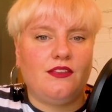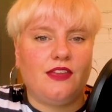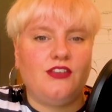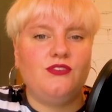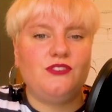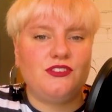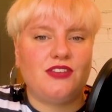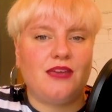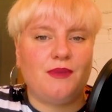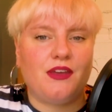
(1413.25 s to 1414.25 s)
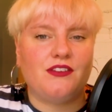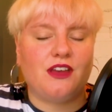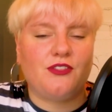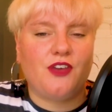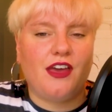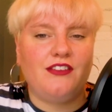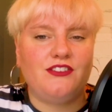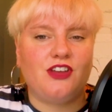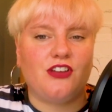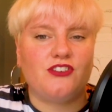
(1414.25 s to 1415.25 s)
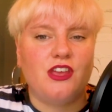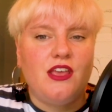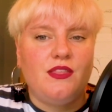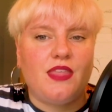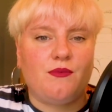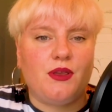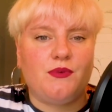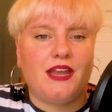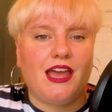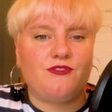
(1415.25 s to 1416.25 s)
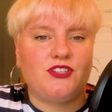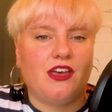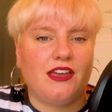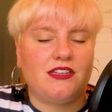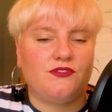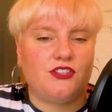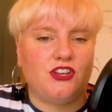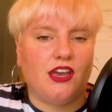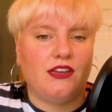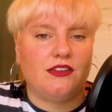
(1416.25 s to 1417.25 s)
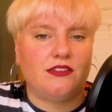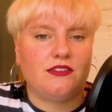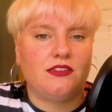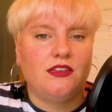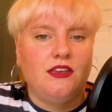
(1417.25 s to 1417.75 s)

They used to say because our thighs touch that we would have tighter vaginas,